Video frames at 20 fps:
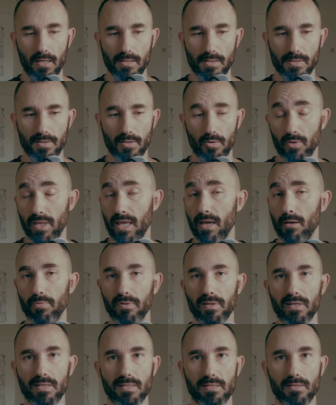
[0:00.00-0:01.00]
So yeah,
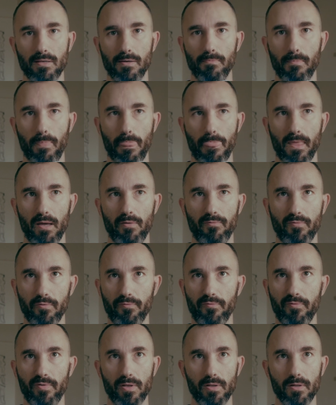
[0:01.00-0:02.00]
please, if you
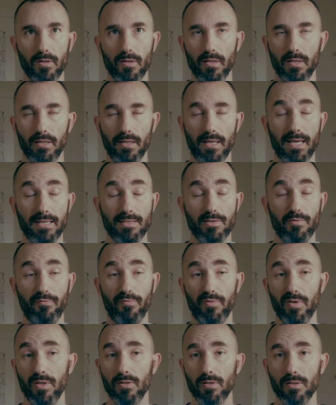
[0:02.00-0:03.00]
feel, in case you
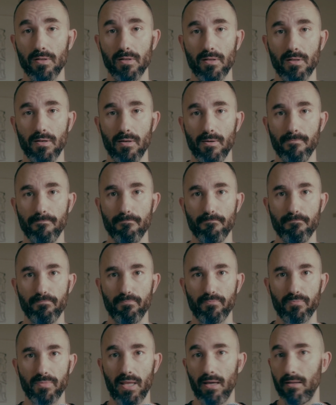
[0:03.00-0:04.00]
feel
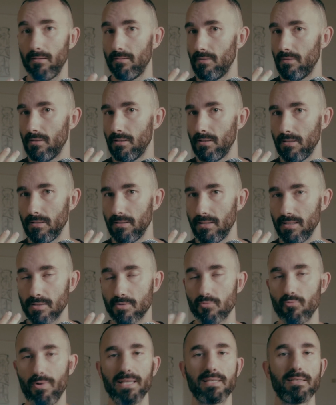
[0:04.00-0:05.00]
that
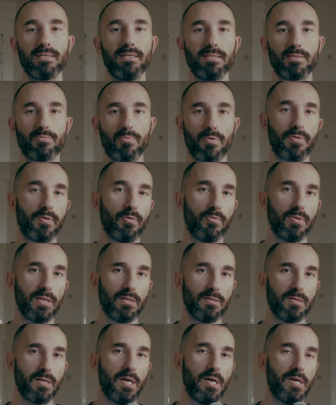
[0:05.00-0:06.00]
this resonates with you,
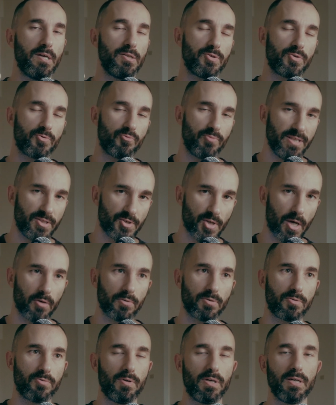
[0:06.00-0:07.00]
then just reach
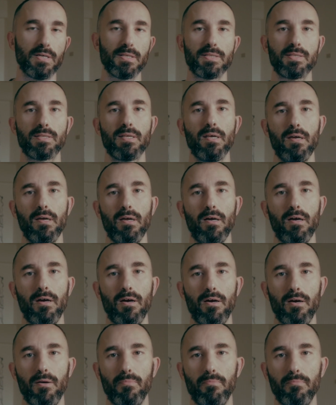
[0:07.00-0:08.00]
out to us.
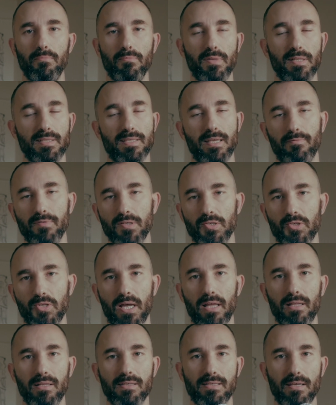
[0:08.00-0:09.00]
Let's have a
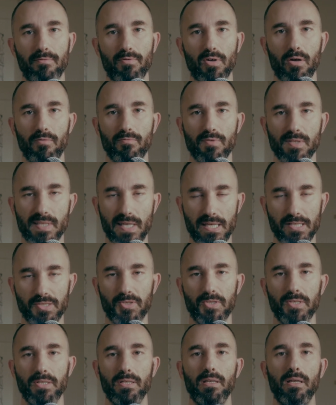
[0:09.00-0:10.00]
chat, let's have a
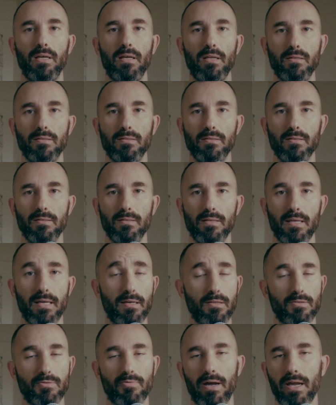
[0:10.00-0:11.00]
conversation, and
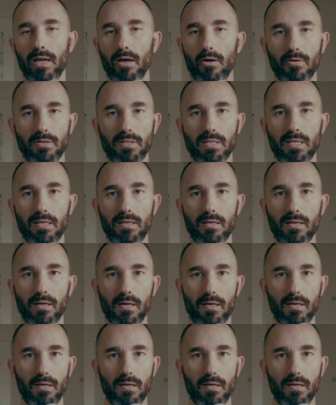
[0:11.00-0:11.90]
try our tea.